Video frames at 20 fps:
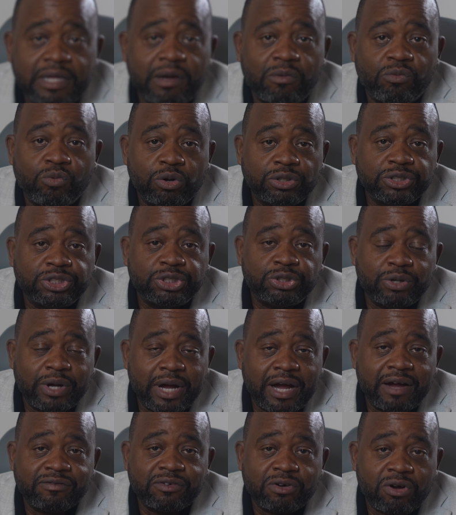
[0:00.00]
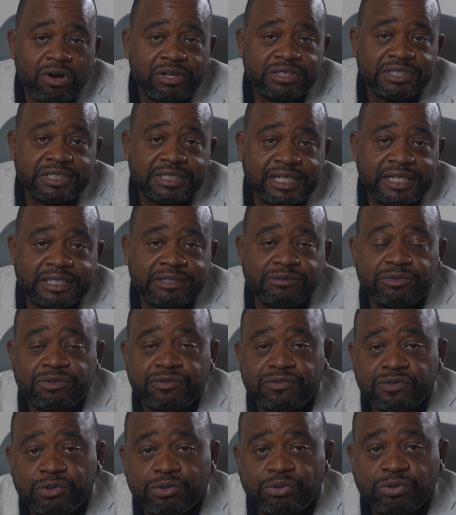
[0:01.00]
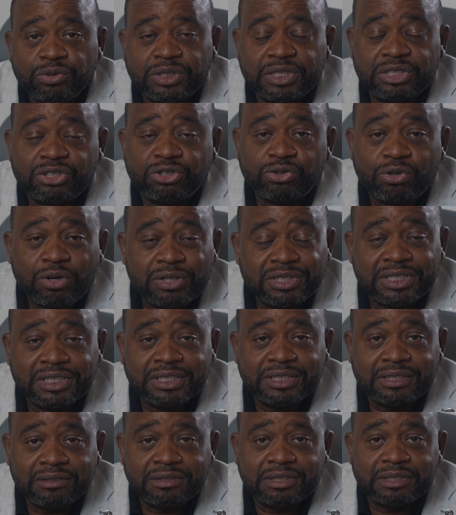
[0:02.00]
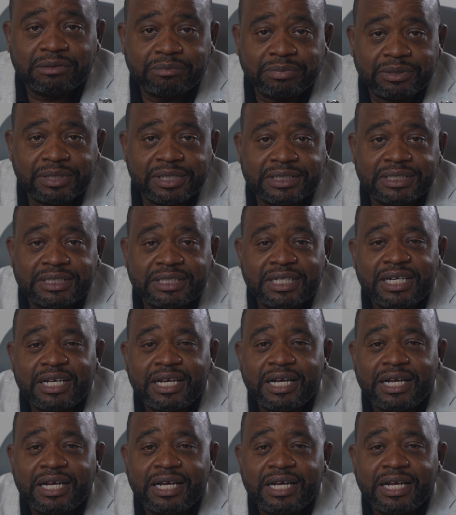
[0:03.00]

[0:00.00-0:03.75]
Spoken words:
Then once you have content, reviews, and trust signals in place,